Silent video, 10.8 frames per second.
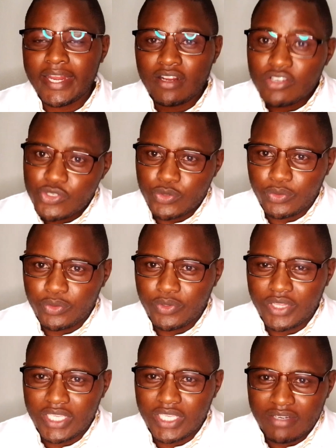and also
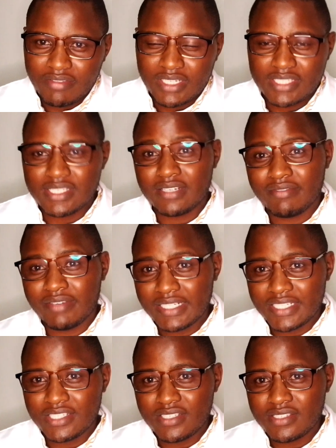they have the
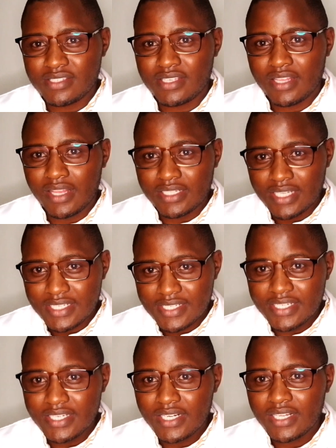disadvantages that are
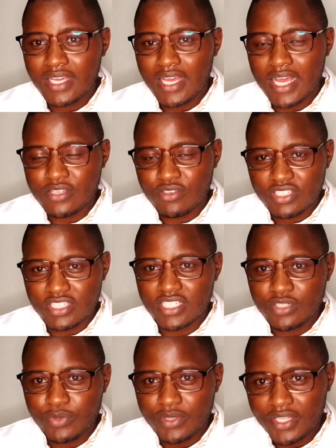still
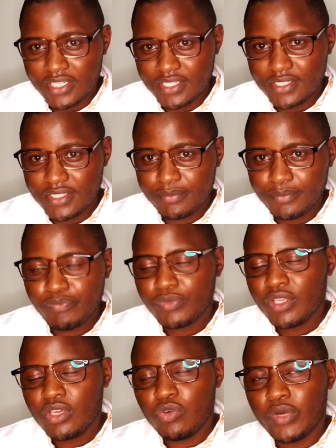associated with it.
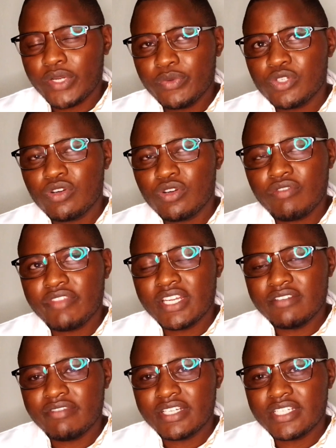When we talk of the
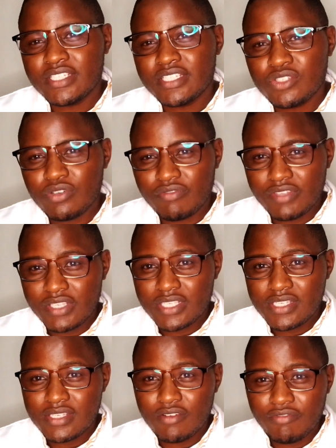advantages of
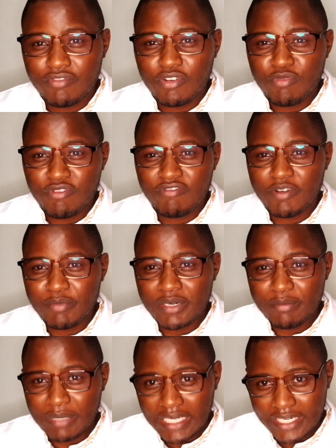this form of family
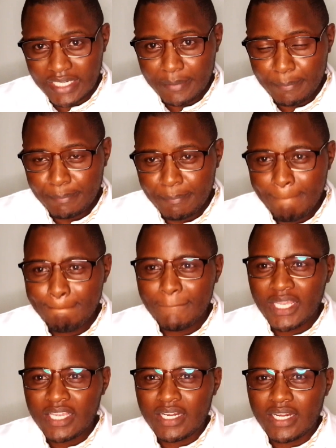planning,
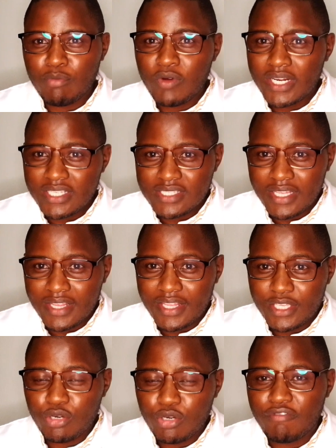number one is that
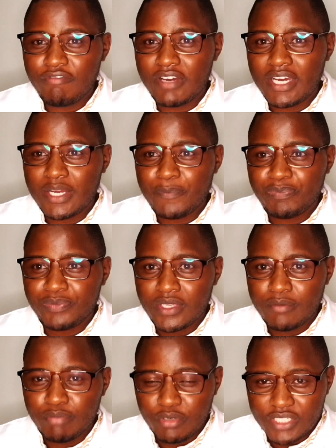they offer
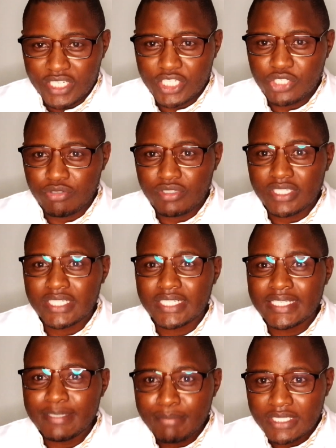protection
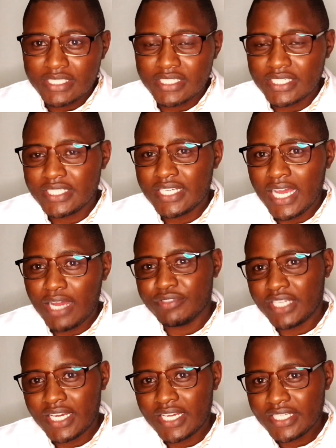immediately
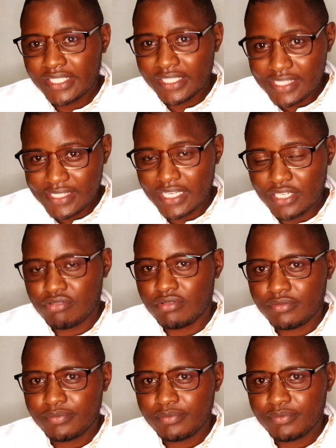after insertion.